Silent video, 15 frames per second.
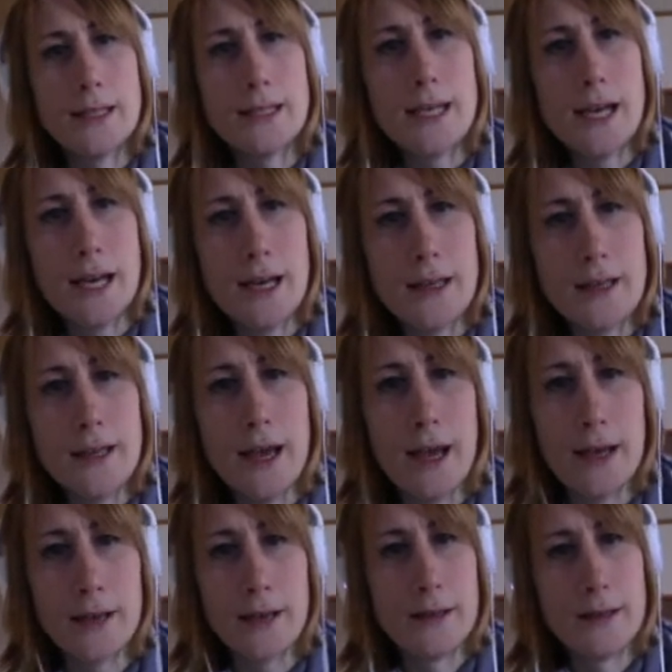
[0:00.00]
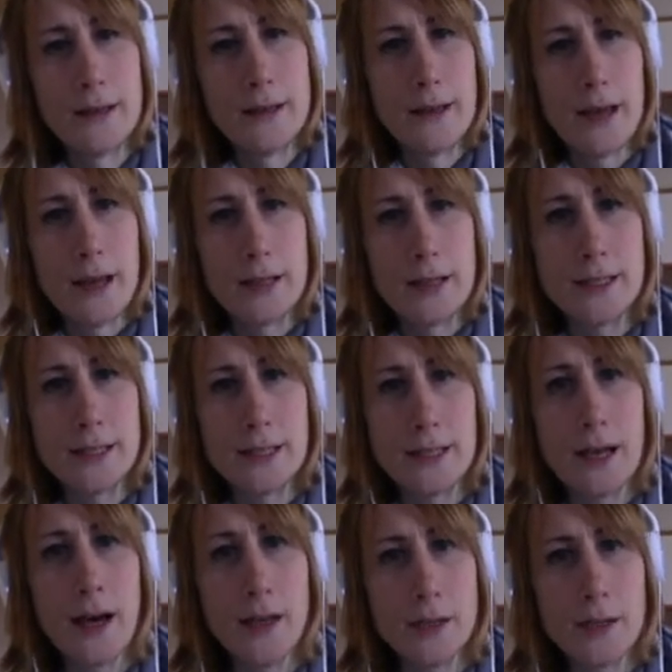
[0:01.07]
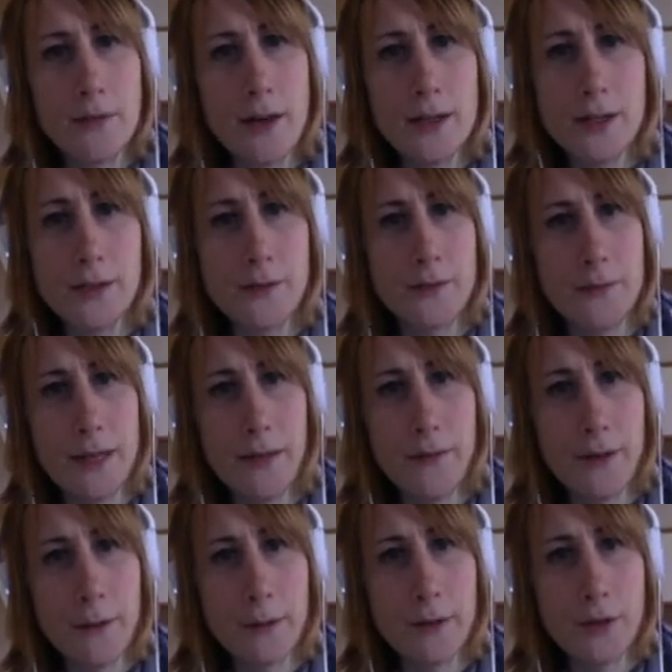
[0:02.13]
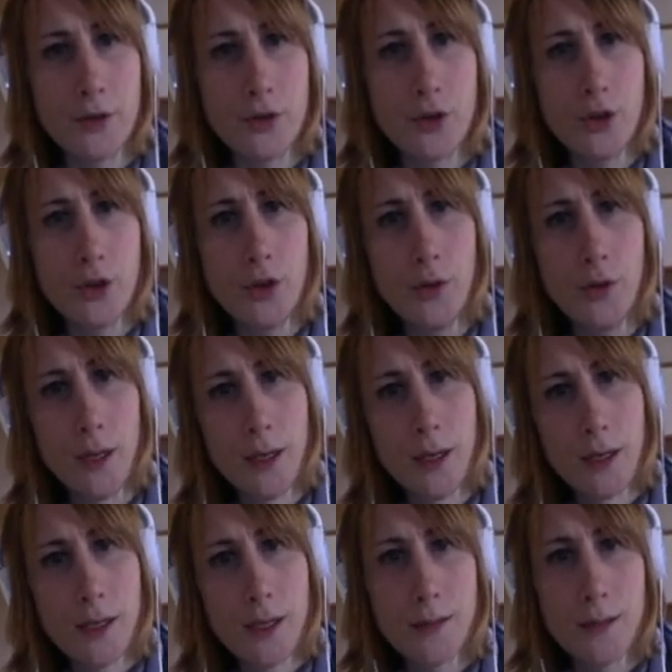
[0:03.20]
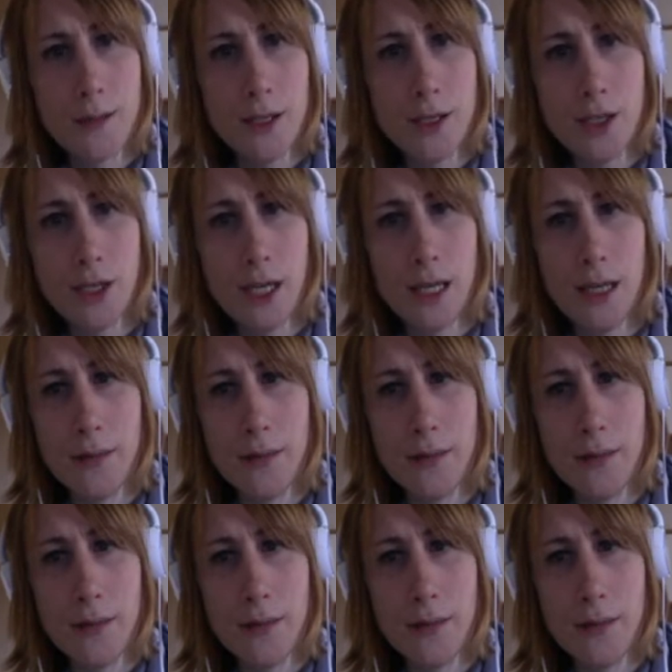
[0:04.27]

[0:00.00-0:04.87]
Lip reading: the kanji radical means that one is chu, this one is shi.